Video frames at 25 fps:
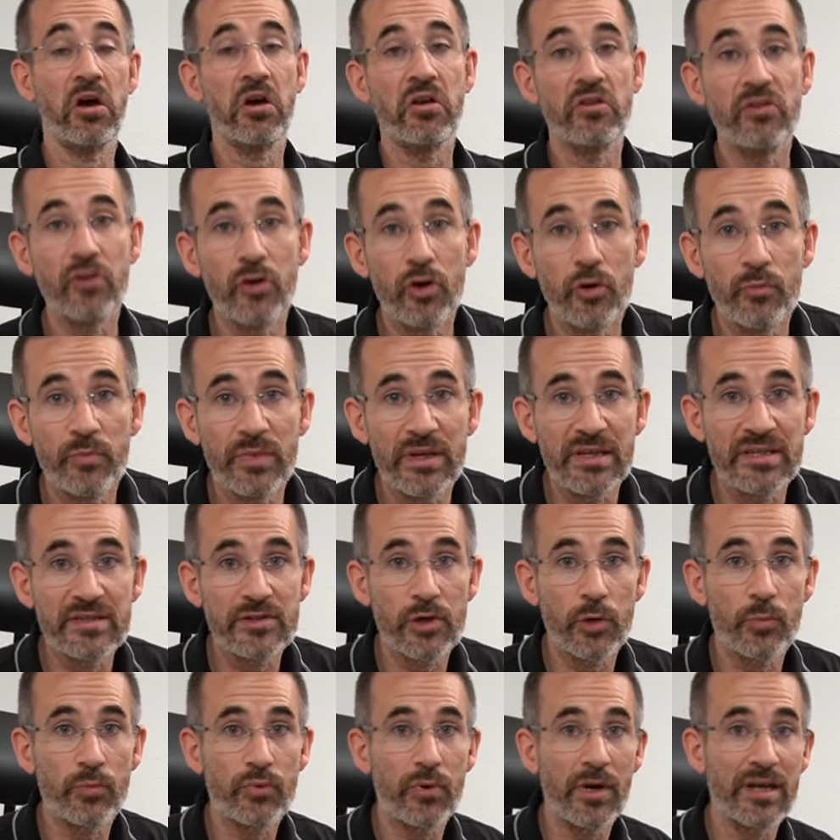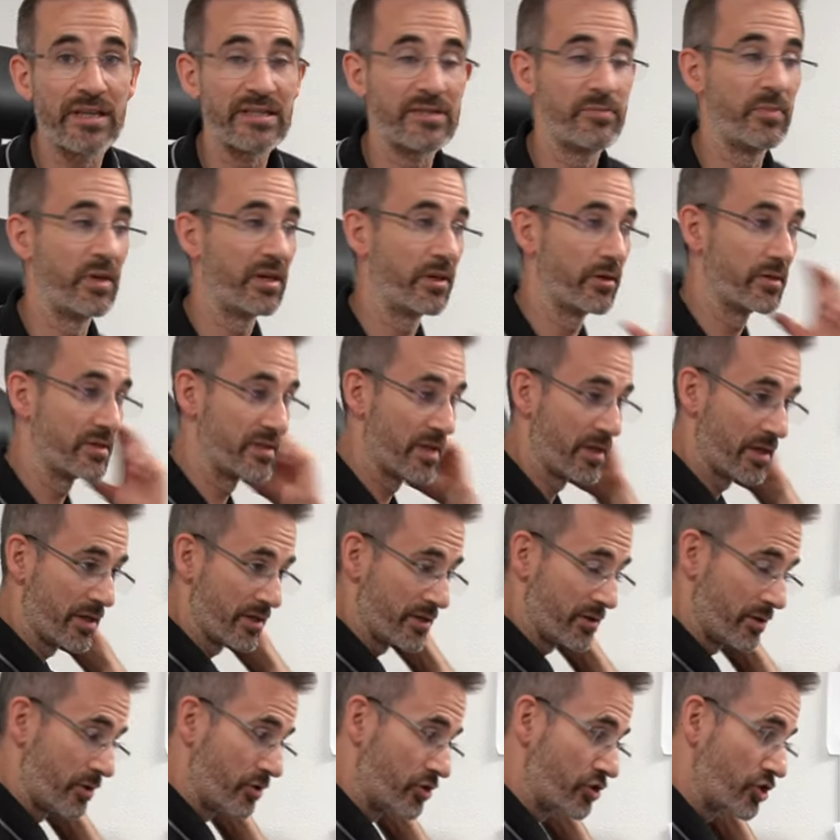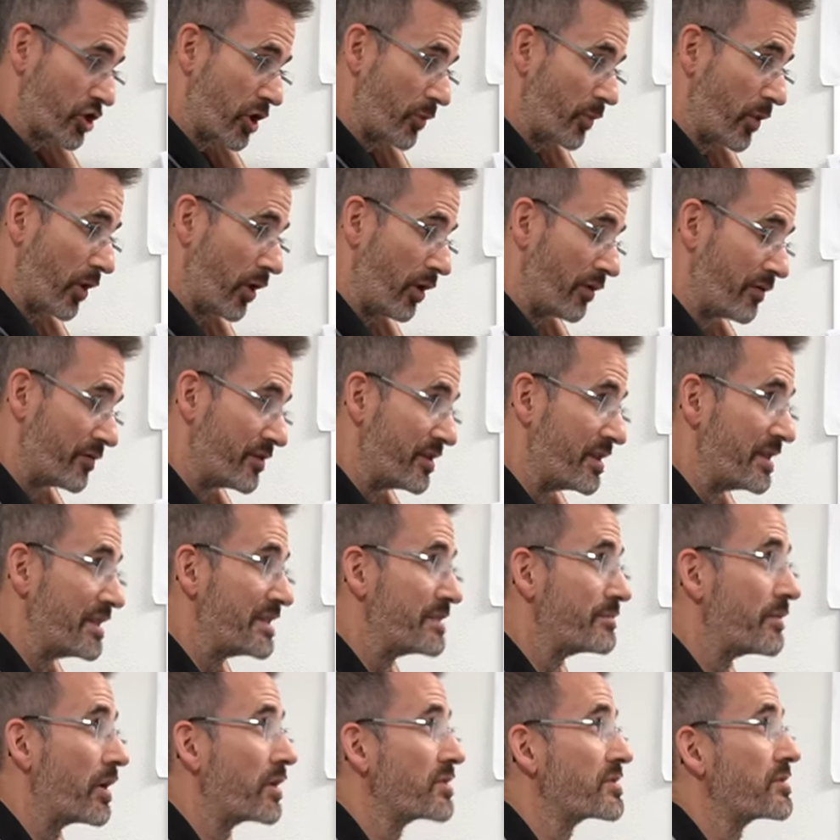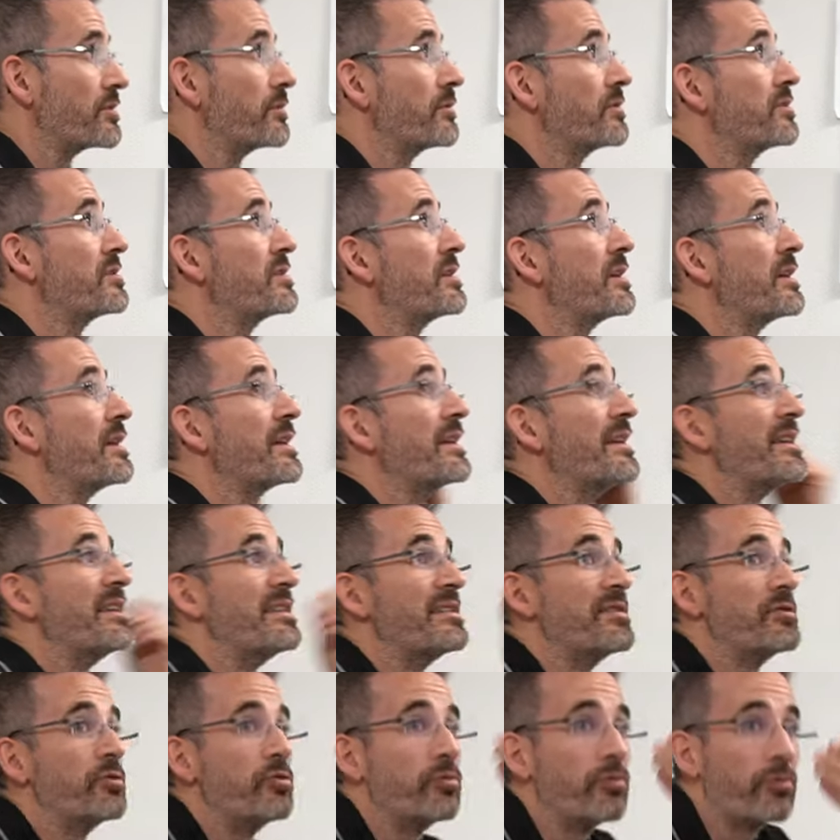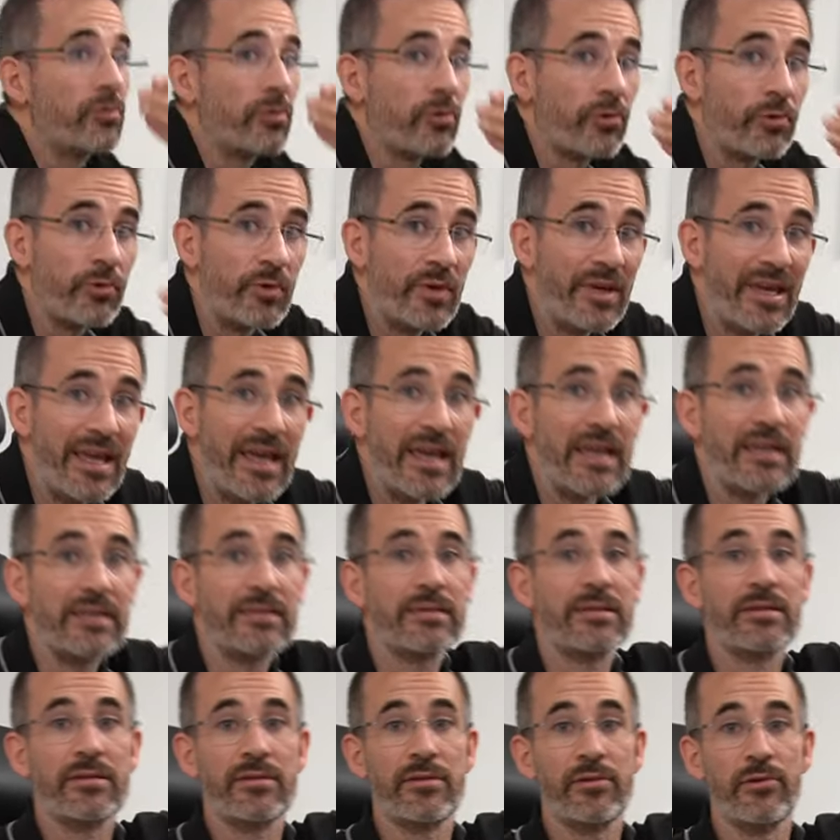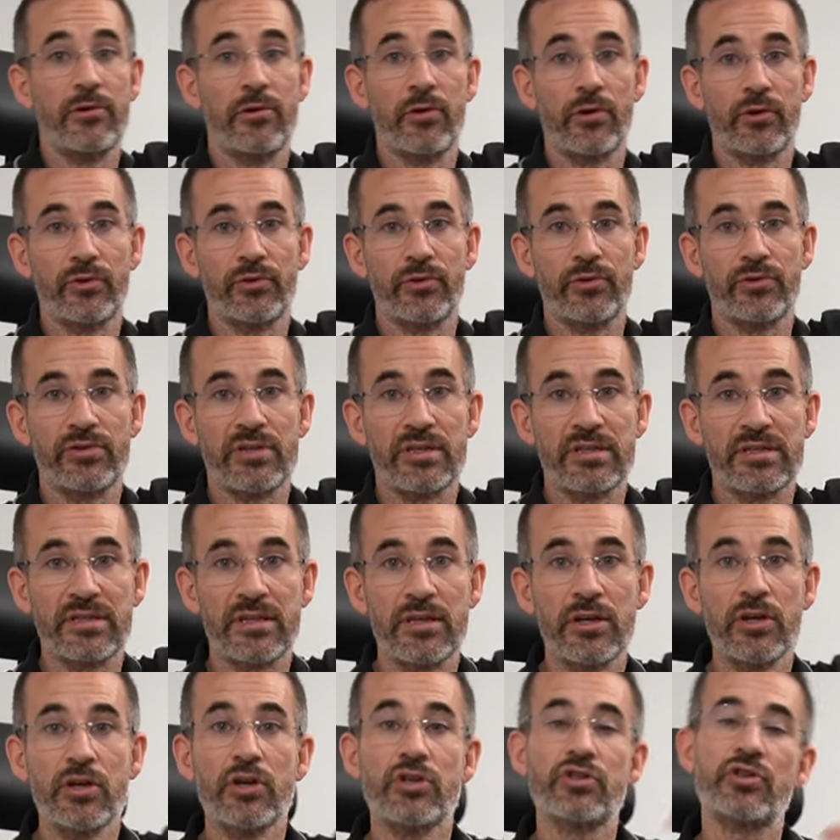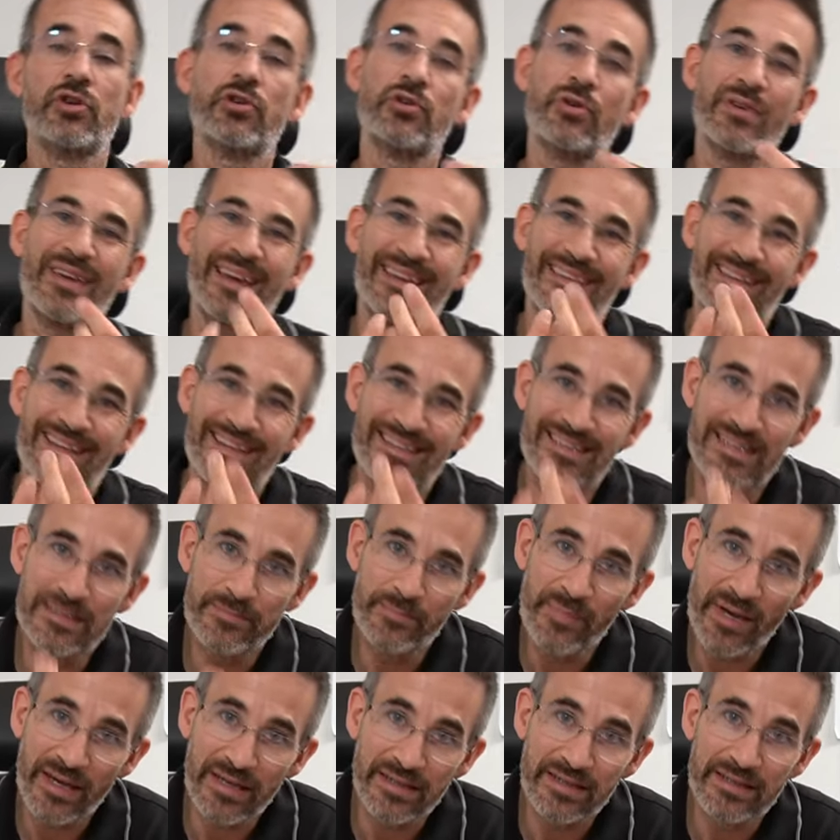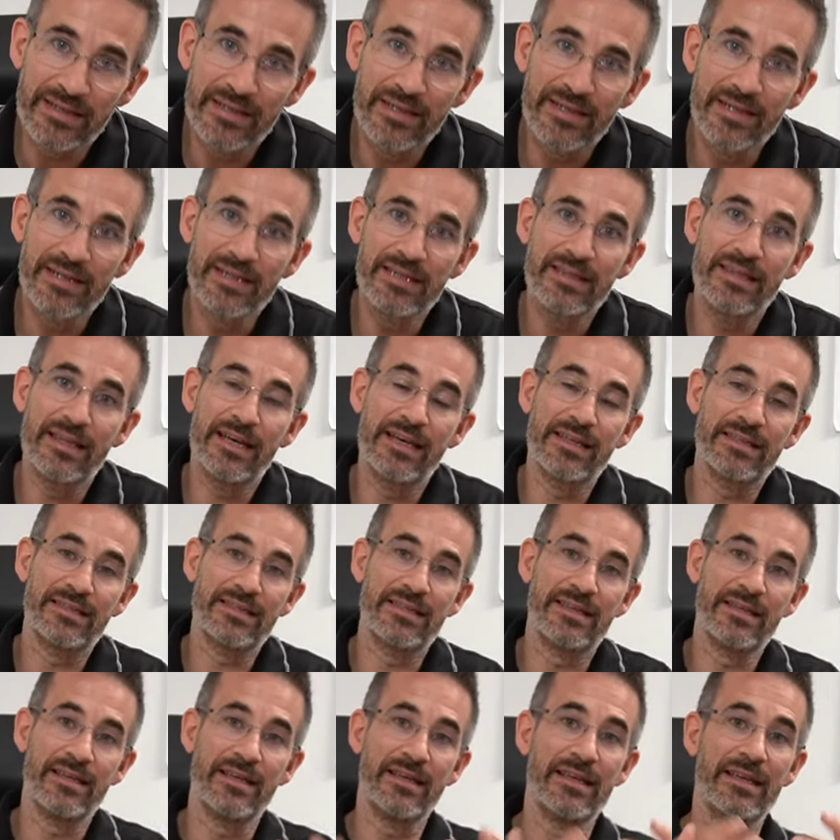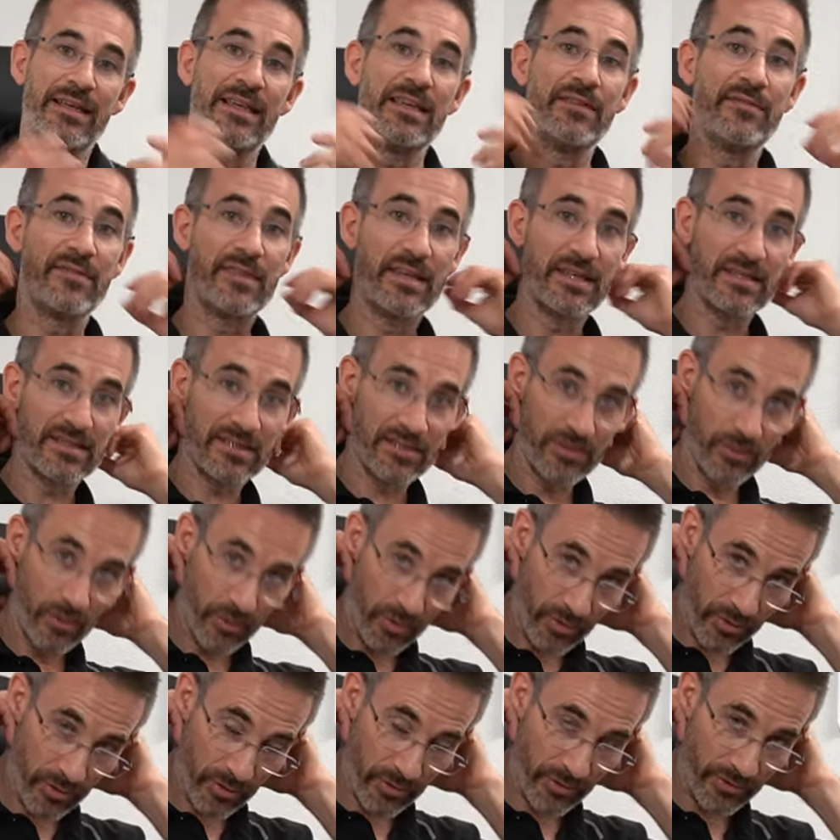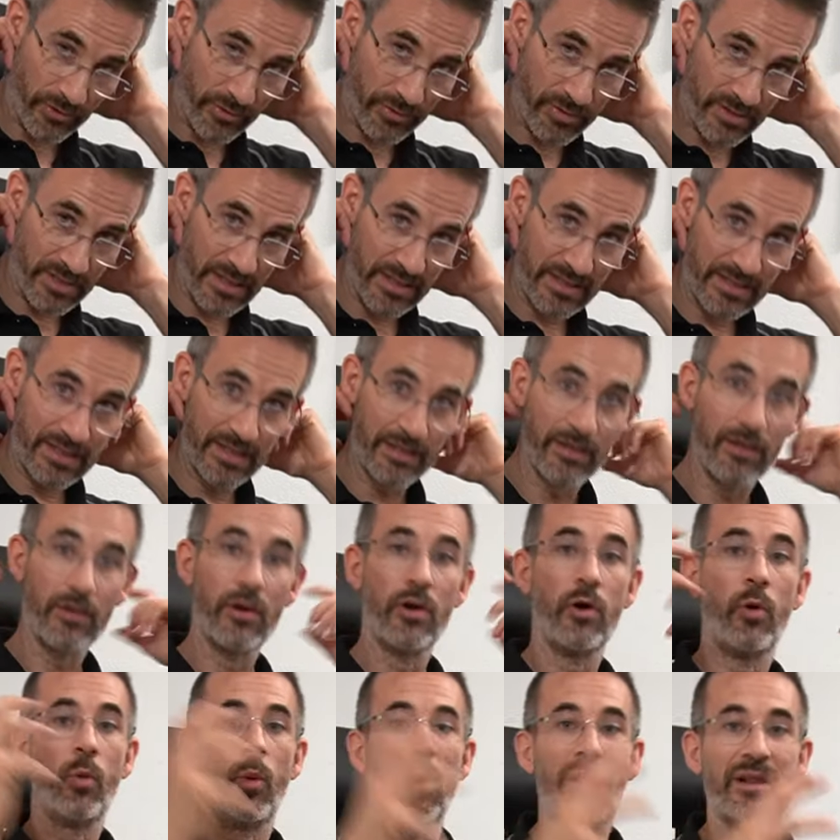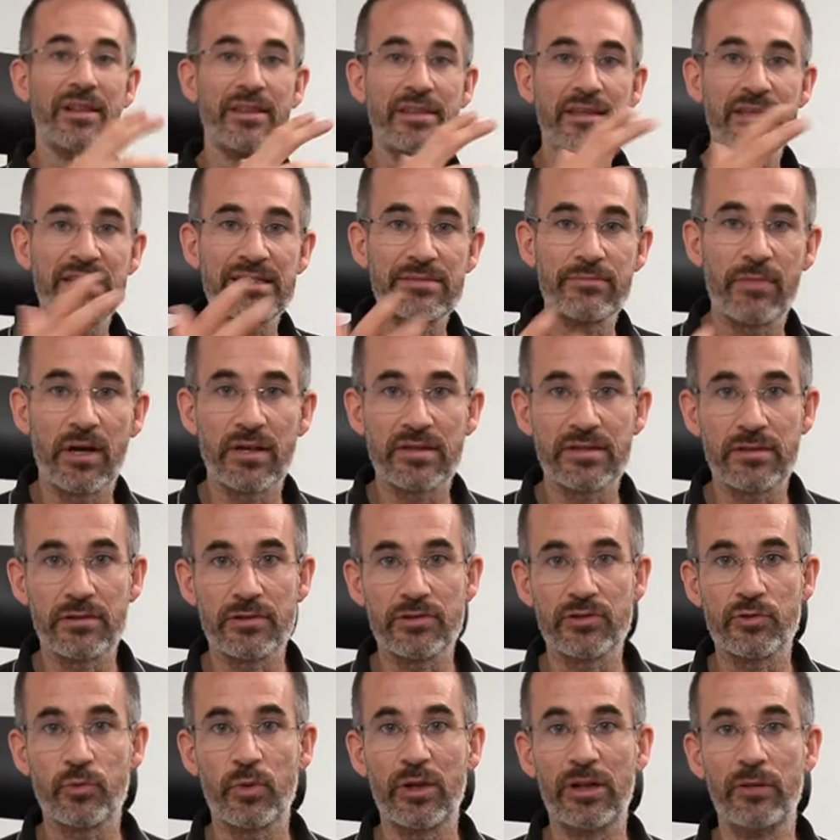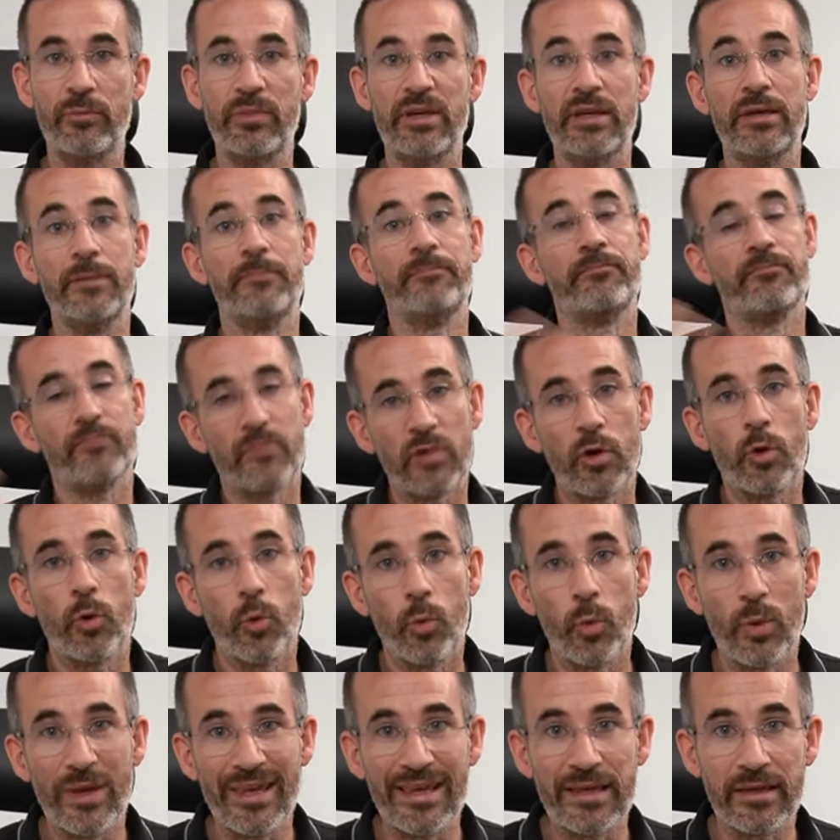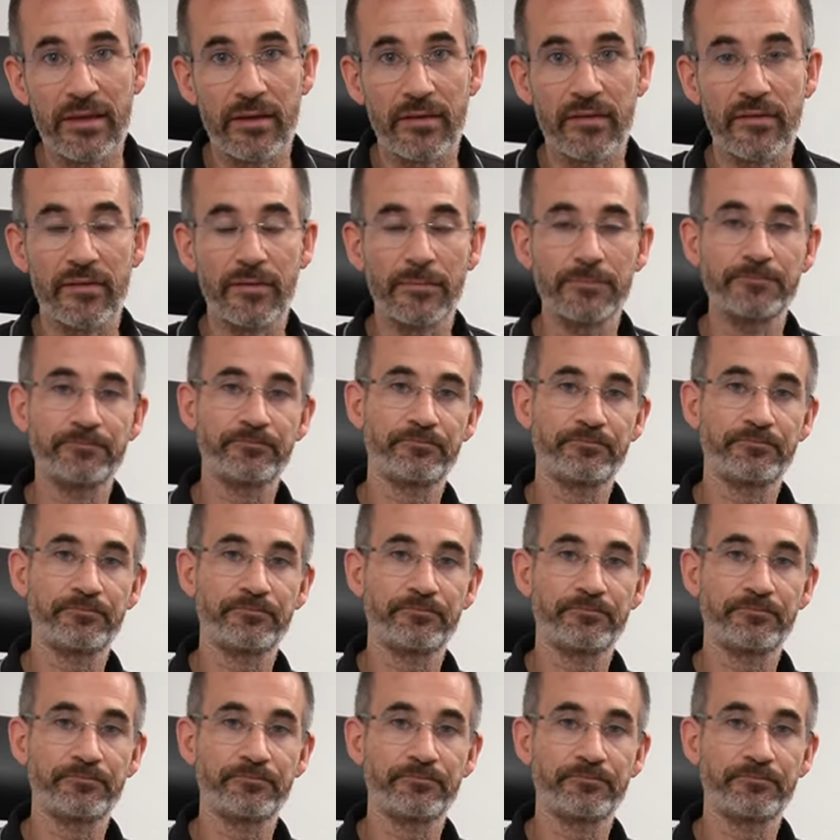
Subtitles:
No big surprise, because the job of these muscles is to create the lordosis. So you can expect that if there's no lordosis, well, these muscles will be weakened.